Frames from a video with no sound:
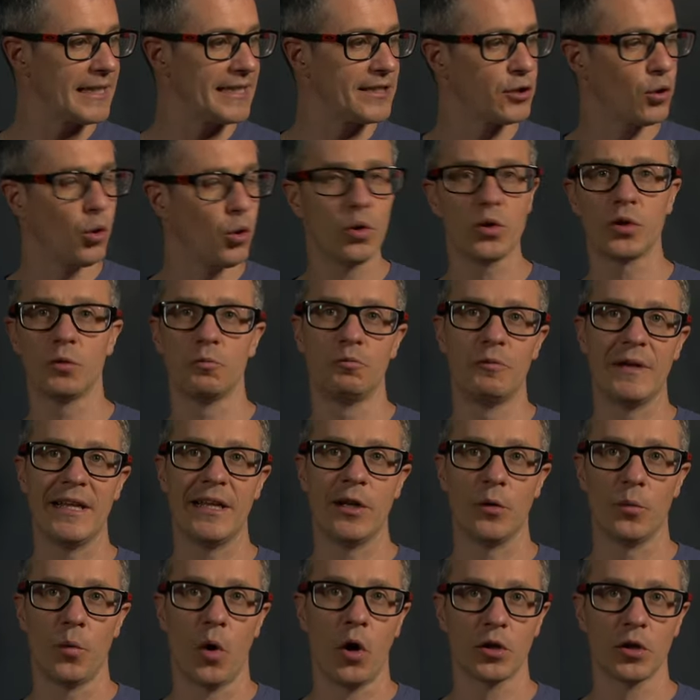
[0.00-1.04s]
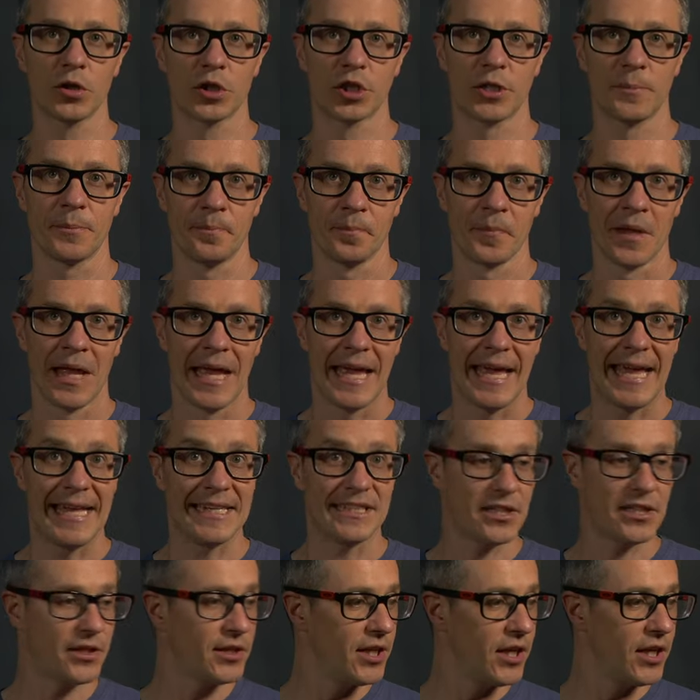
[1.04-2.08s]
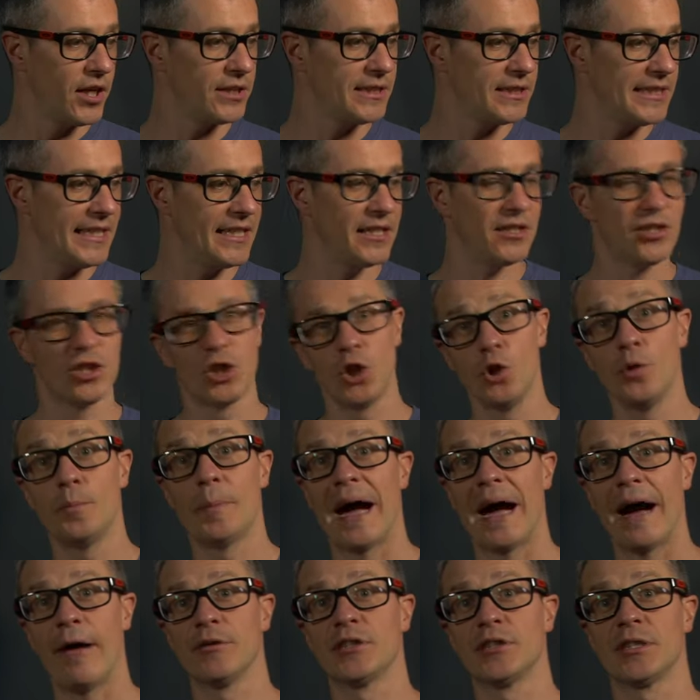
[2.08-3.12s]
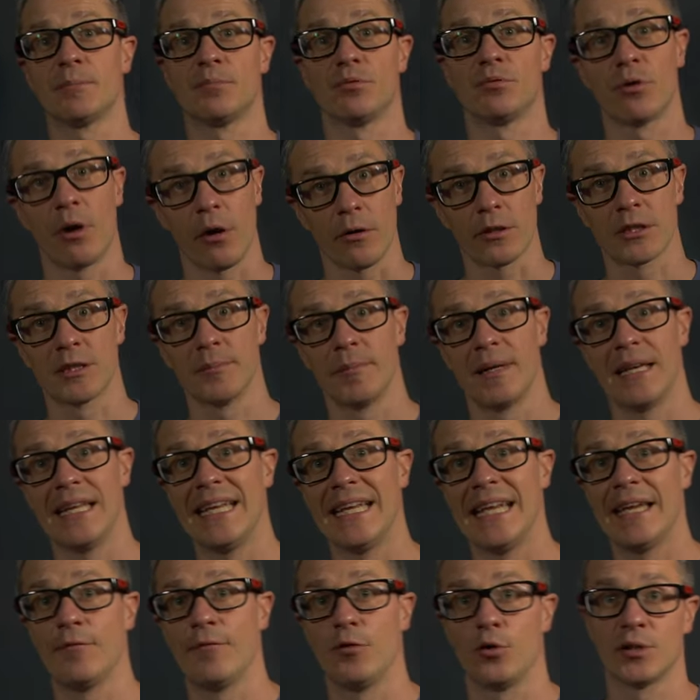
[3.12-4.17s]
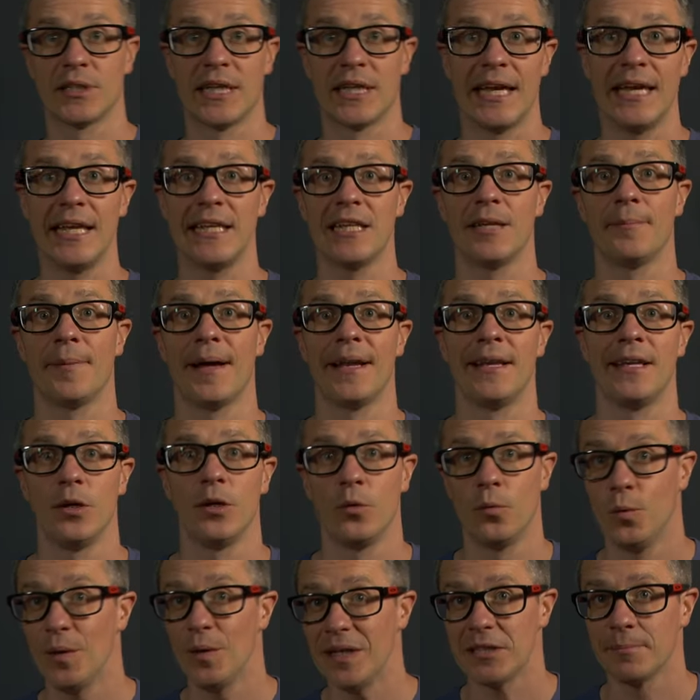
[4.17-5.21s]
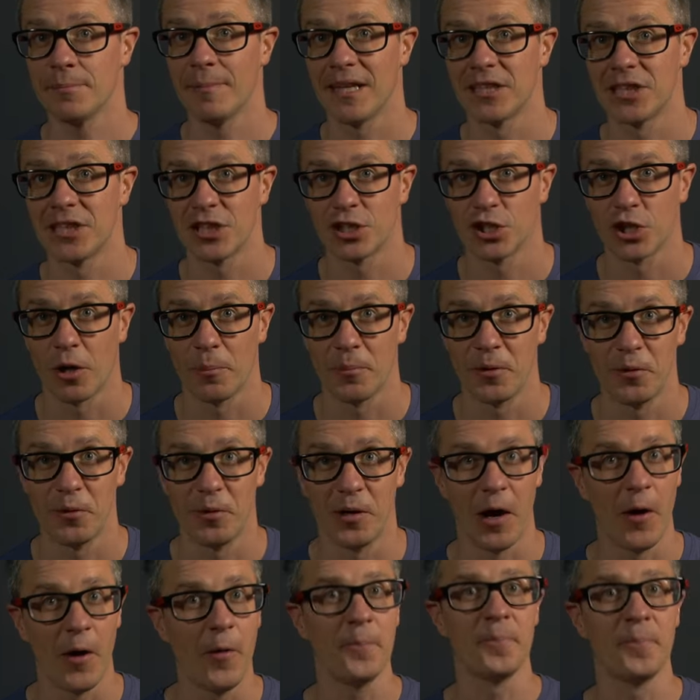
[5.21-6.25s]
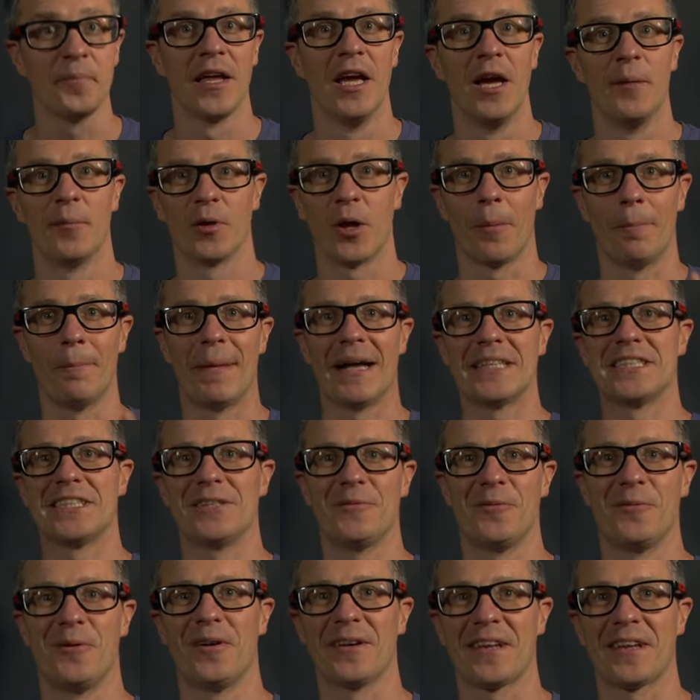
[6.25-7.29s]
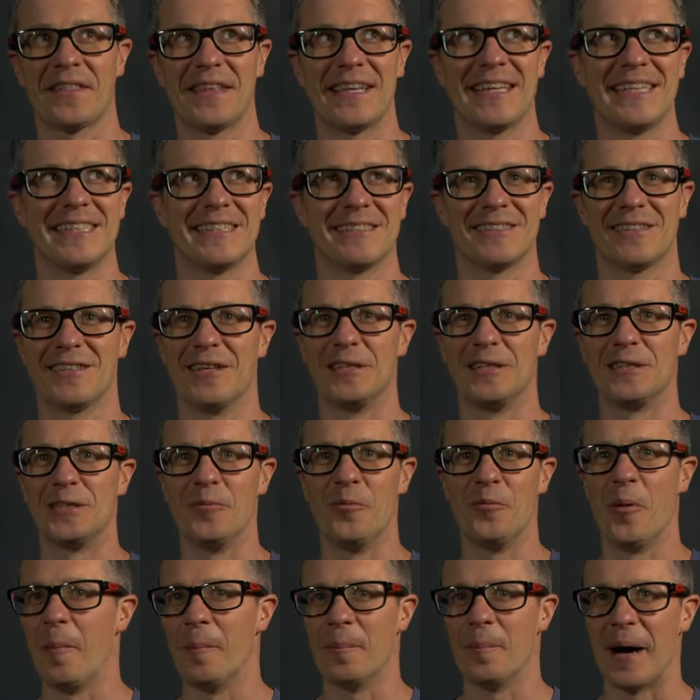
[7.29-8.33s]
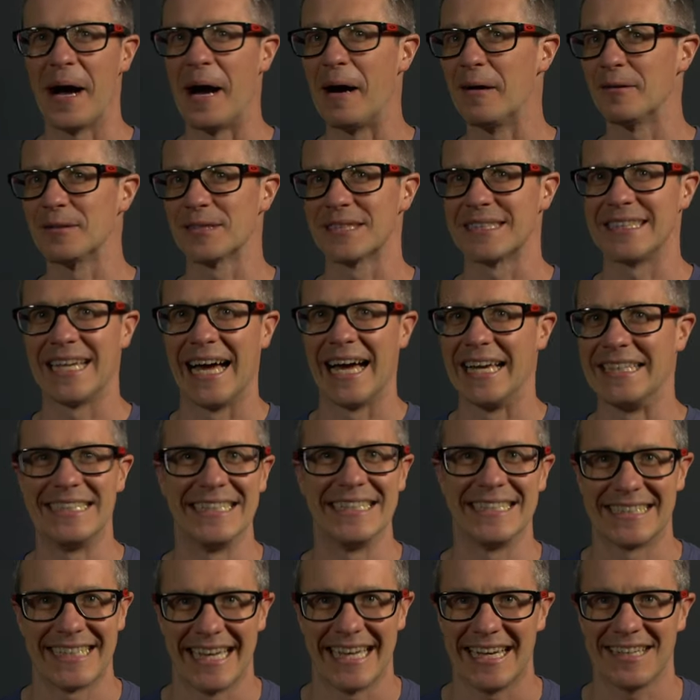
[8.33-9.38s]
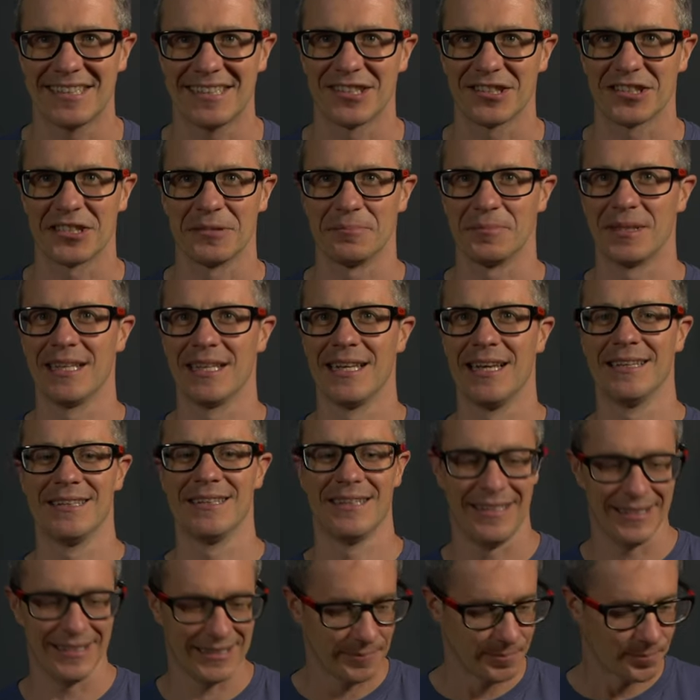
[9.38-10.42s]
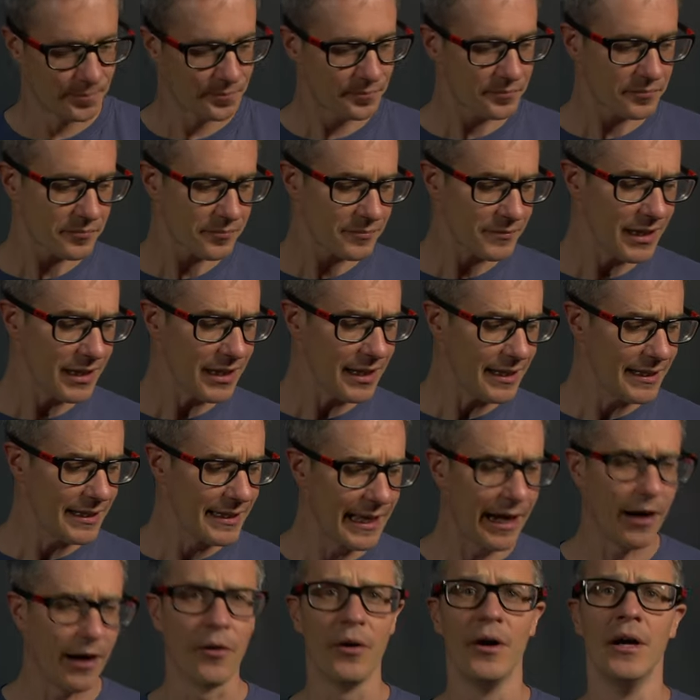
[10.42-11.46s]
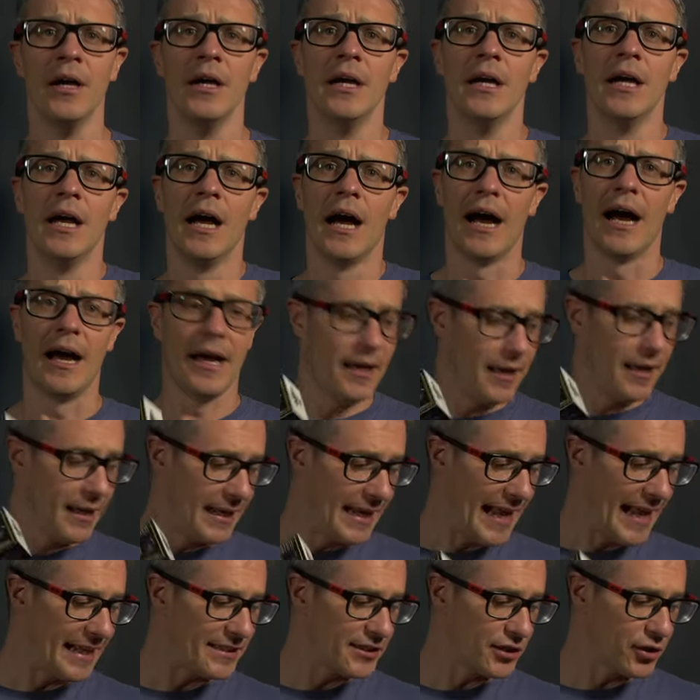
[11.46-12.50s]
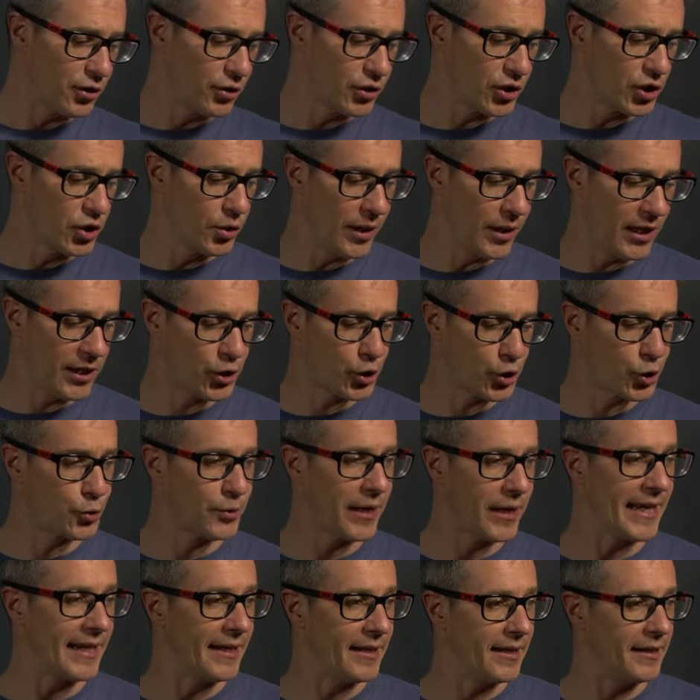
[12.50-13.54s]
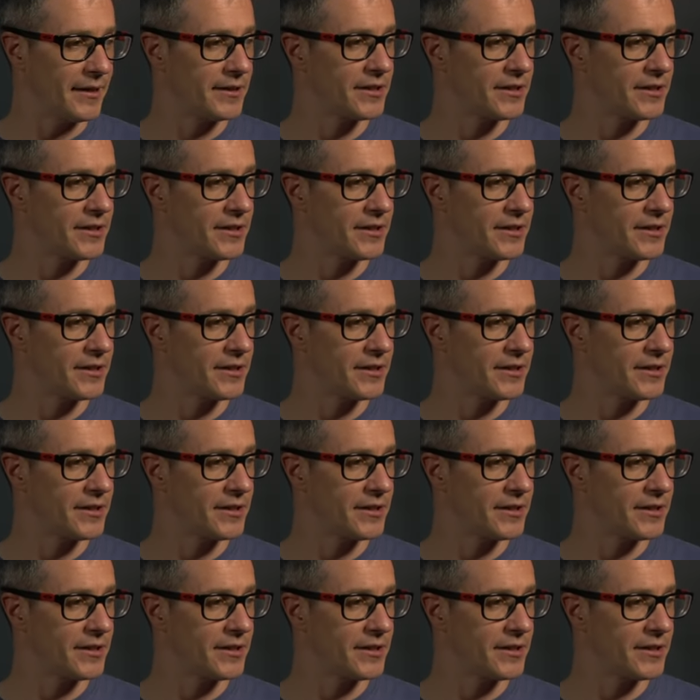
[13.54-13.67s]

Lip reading: It's called the Real Watch. It's £32 approximately, give or take, depending which magic shop you go. But on Magic World, I think it's £31.96 or something like that. Now, let's cut to a trailer.